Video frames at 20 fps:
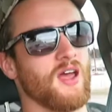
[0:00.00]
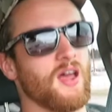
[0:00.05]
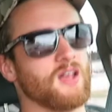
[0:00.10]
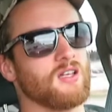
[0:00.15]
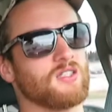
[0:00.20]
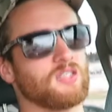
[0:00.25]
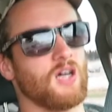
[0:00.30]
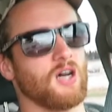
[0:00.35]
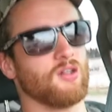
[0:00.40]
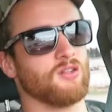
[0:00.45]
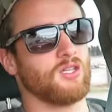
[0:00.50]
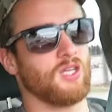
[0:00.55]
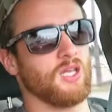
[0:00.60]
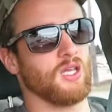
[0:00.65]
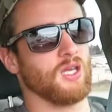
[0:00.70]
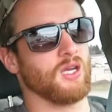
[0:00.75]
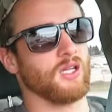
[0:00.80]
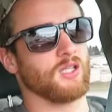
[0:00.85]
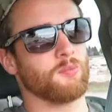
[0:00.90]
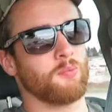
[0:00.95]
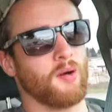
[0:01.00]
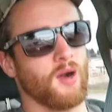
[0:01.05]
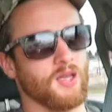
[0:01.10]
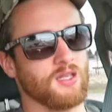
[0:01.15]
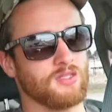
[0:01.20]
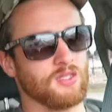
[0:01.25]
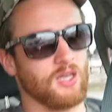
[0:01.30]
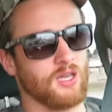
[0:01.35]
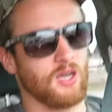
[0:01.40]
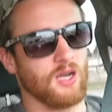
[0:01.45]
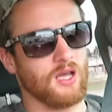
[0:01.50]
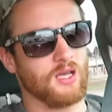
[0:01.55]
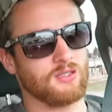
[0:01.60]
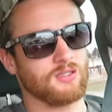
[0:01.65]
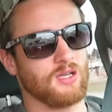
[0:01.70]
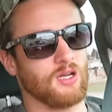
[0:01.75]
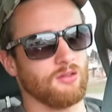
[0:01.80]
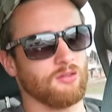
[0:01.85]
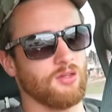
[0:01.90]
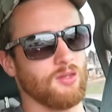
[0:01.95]
SLT and it's priced like an
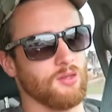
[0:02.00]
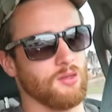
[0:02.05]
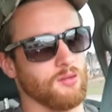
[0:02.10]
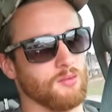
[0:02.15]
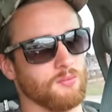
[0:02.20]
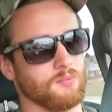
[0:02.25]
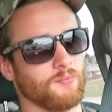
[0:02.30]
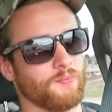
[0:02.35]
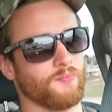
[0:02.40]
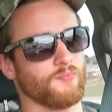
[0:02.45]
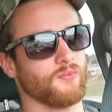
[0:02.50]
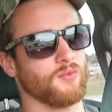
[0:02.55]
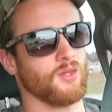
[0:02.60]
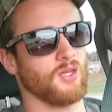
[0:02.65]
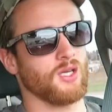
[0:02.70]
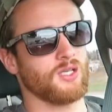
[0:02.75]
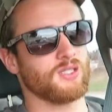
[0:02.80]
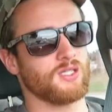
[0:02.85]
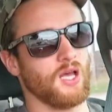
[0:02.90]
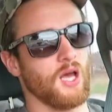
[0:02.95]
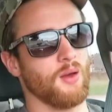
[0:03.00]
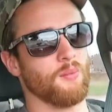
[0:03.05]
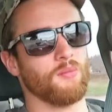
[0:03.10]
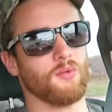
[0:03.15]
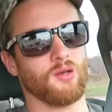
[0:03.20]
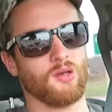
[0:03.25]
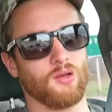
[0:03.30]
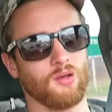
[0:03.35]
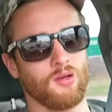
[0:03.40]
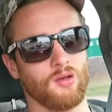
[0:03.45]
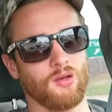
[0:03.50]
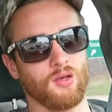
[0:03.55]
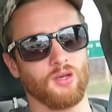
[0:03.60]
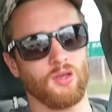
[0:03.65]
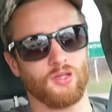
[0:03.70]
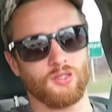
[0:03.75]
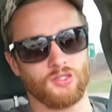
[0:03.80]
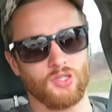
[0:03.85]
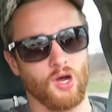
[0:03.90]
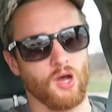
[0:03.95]
SLT, except
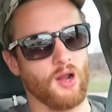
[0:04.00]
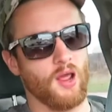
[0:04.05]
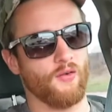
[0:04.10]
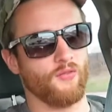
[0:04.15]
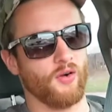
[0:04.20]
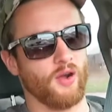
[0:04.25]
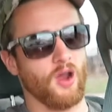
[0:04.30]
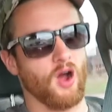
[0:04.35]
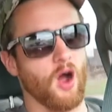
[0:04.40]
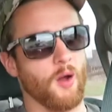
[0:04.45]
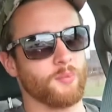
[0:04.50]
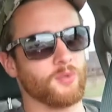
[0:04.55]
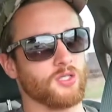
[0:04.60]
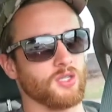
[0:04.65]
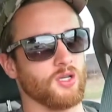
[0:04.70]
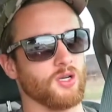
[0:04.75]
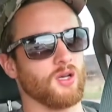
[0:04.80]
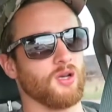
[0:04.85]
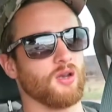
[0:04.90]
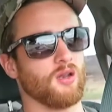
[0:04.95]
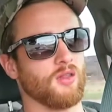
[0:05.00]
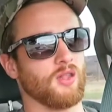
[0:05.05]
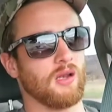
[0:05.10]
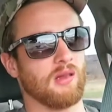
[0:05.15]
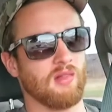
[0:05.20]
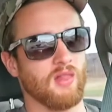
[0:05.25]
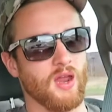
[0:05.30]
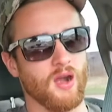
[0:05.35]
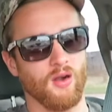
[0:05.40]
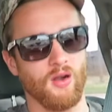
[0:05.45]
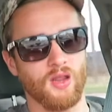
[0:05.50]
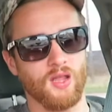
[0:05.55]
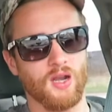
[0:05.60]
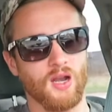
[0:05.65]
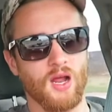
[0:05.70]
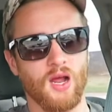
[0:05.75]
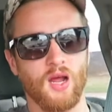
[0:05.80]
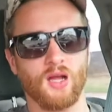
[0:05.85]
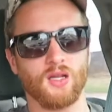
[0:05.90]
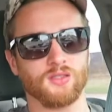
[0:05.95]
it's got every option that a
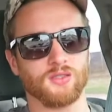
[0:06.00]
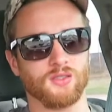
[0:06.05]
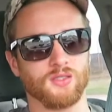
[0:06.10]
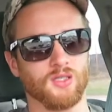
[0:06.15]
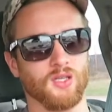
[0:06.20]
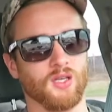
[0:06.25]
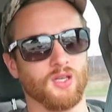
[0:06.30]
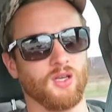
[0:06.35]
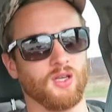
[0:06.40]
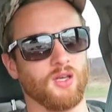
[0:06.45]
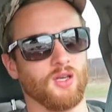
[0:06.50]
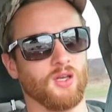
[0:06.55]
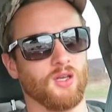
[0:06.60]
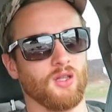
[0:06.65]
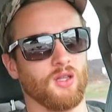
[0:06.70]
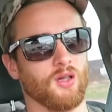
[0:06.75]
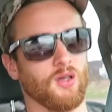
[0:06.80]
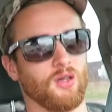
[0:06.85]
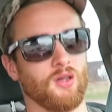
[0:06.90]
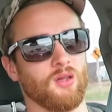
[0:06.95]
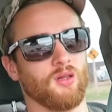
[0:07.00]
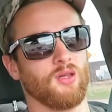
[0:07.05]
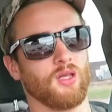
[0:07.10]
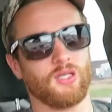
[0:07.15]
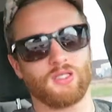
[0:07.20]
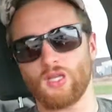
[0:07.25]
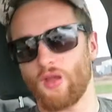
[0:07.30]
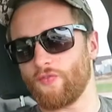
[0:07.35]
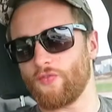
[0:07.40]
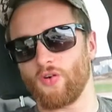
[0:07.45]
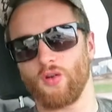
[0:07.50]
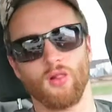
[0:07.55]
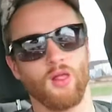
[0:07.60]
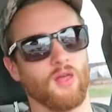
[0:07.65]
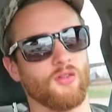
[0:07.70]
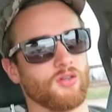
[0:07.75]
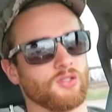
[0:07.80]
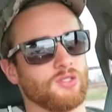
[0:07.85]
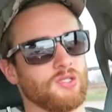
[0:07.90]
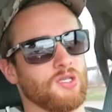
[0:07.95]
Lariat has except for
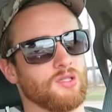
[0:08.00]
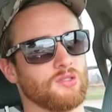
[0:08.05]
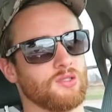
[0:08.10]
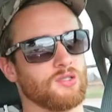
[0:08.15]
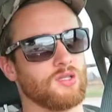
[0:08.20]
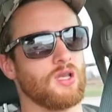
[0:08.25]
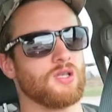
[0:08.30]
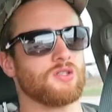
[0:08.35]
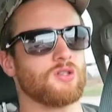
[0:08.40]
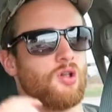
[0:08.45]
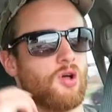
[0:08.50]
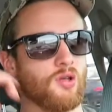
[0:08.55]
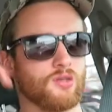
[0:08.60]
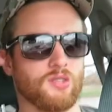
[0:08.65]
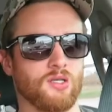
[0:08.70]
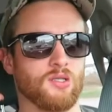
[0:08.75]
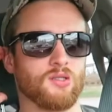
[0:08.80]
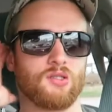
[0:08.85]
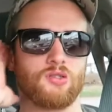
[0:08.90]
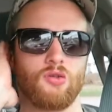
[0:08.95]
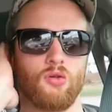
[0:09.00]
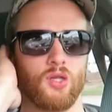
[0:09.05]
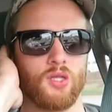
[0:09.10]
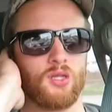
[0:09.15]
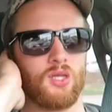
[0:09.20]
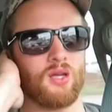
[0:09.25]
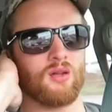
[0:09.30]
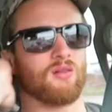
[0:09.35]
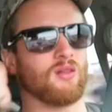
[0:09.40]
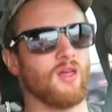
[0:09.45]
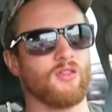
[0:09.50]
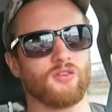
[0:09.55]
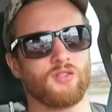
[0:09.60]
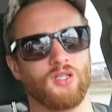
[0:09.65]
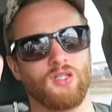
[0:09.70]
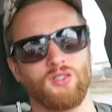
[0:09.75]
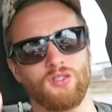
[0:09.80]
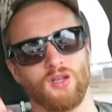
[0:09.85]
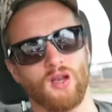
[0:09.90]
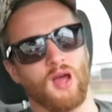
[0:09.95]
leather seats. This has cloth seats. It's the only thing. Leather
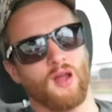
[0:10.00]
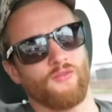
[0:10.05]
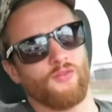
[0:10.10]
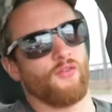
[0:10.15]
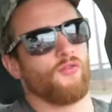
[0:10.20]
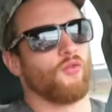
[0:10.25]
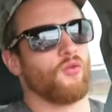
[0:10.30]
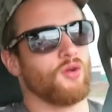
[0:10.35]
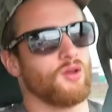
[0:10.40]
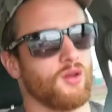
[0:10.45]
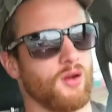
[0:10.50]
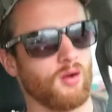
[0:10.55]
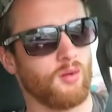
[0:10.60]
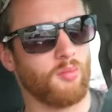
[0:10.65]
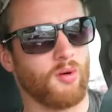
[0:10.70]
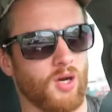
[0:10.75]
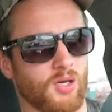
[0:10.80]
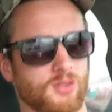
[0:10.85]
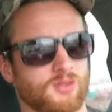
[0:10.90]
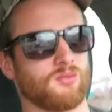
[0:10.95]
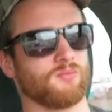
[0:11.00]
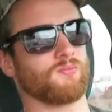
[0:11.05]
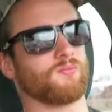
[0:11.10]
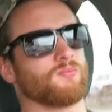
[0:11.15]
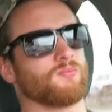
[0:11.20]
seats you can add for fourteen hundred bucks.